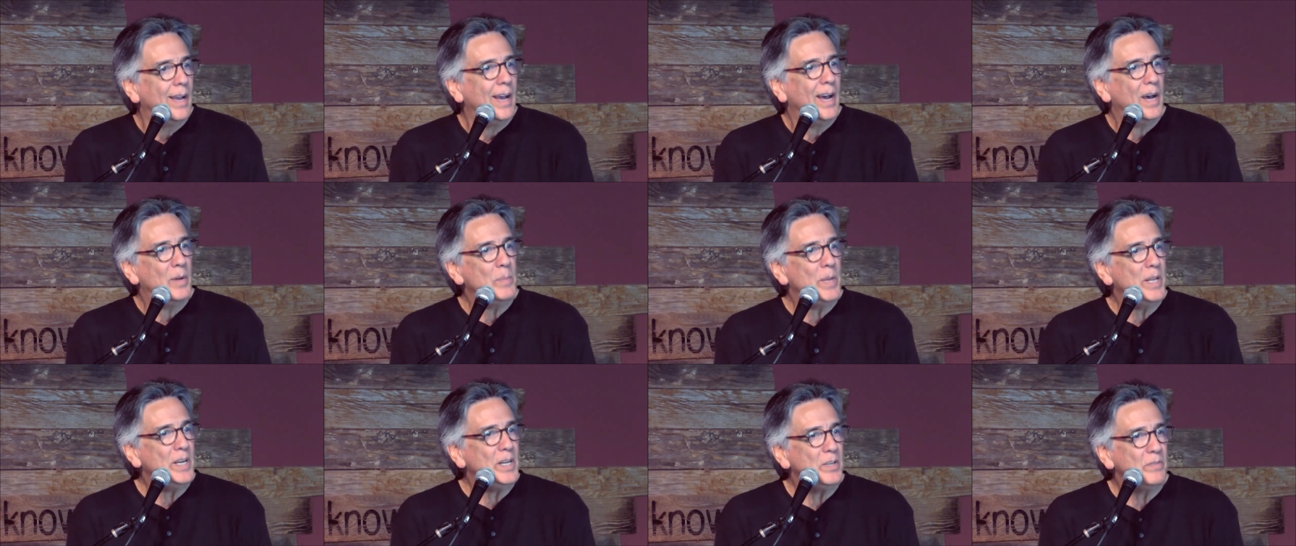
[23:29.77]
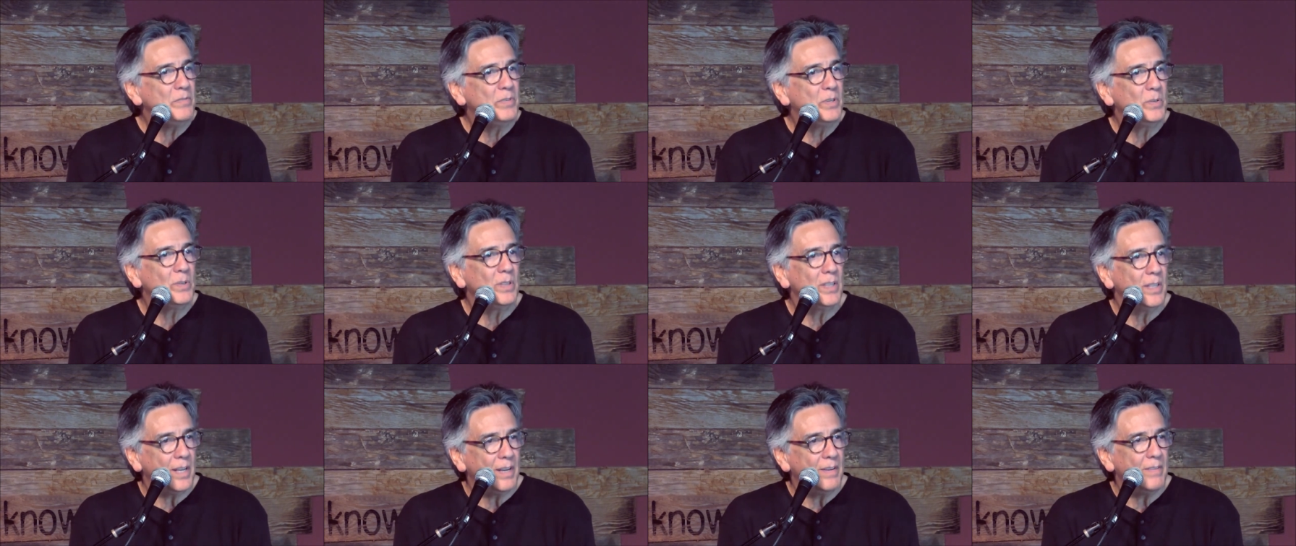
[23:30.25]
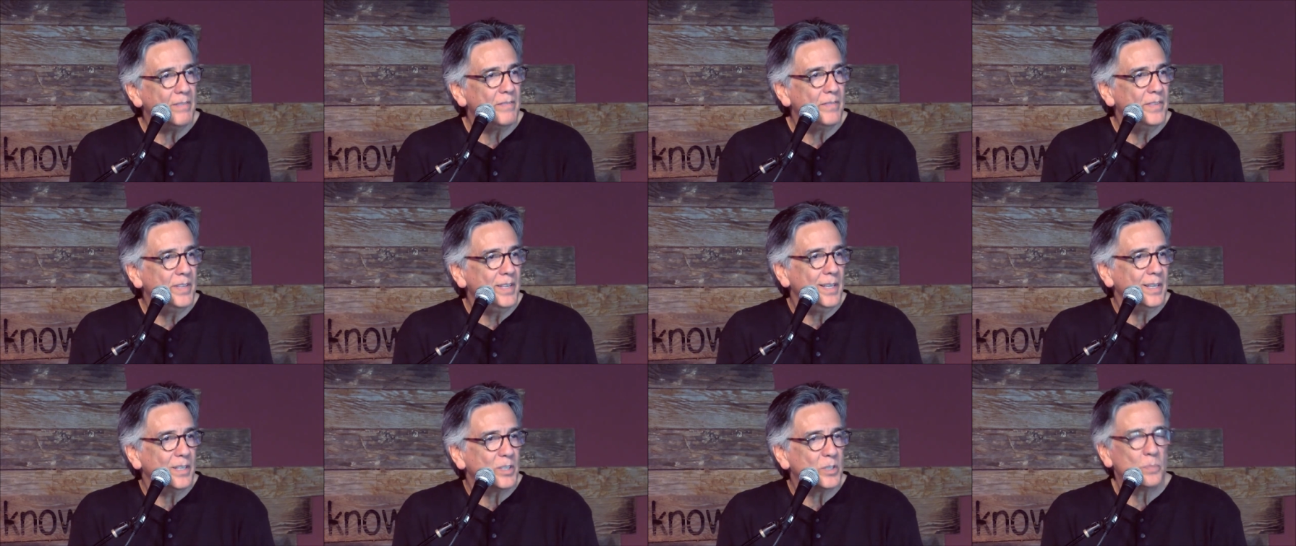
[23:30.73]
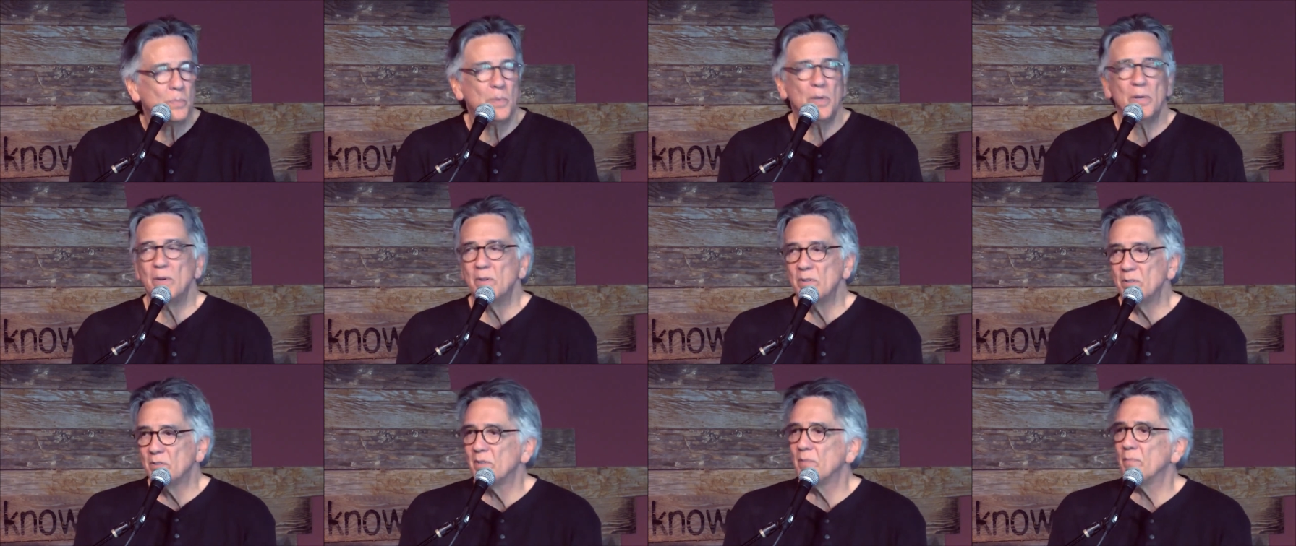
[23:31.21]
How many of you love the
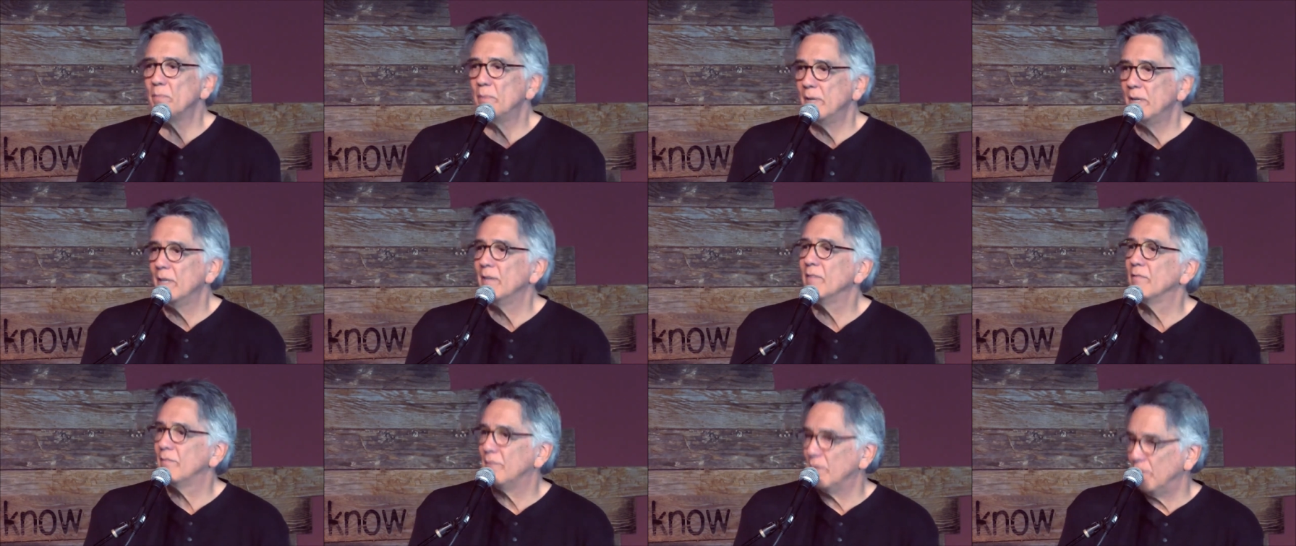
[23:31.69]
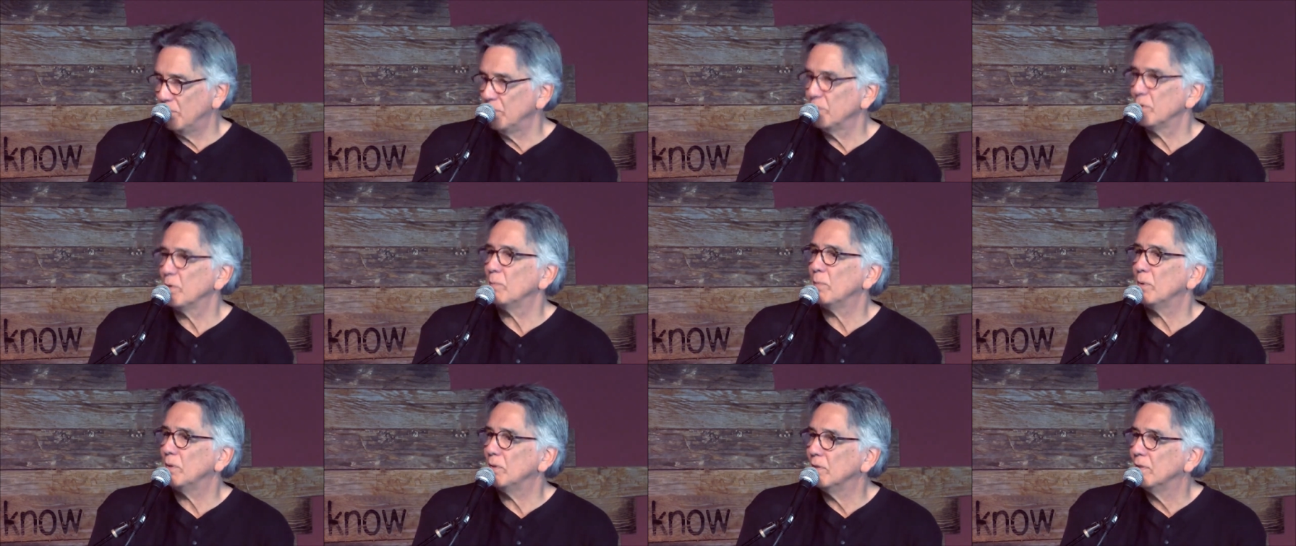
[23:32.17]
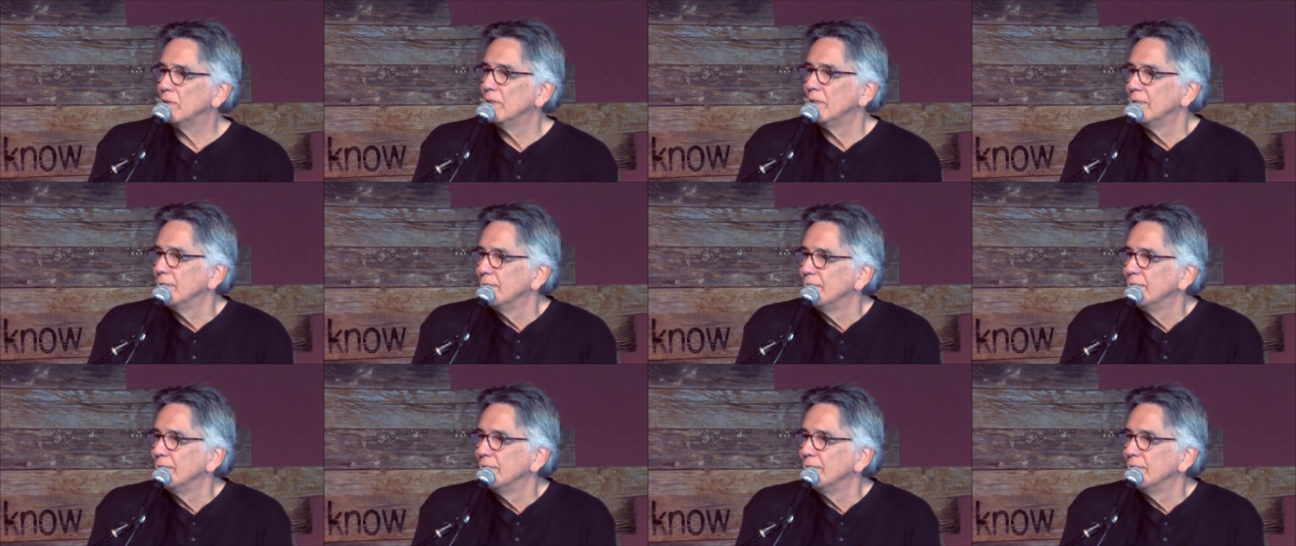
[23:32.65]
experience of being vulnerable?